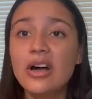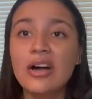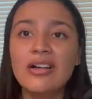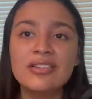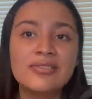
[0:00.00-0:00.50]

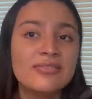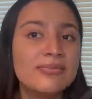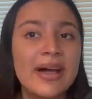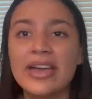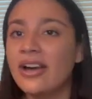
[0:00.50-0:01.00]
all of
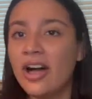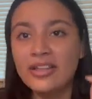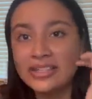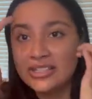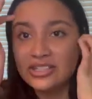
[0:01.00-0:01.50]
my
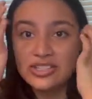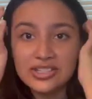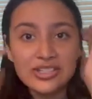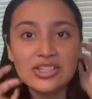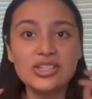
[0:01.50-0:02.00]
college
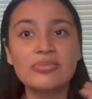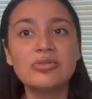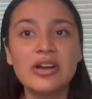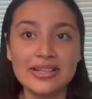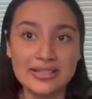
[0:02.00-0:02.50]
decision
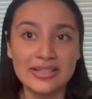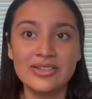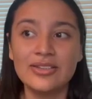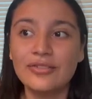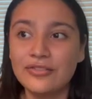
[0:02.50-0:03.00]
process
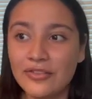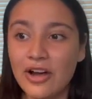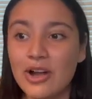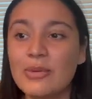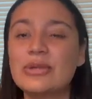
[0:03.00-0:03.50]
so
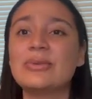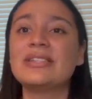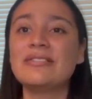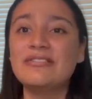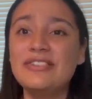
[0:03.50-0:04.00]
far, which
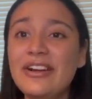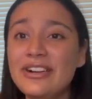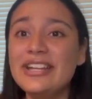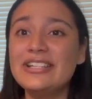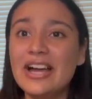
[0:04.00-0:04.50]
was a
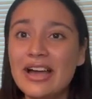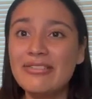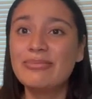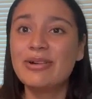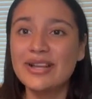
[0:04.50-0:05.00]
very
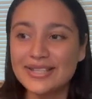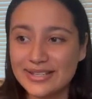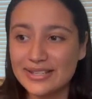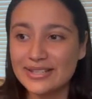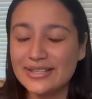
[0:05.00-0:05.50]
tough
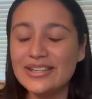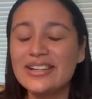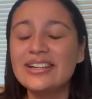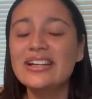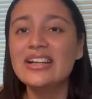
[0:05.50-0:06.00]
process this year.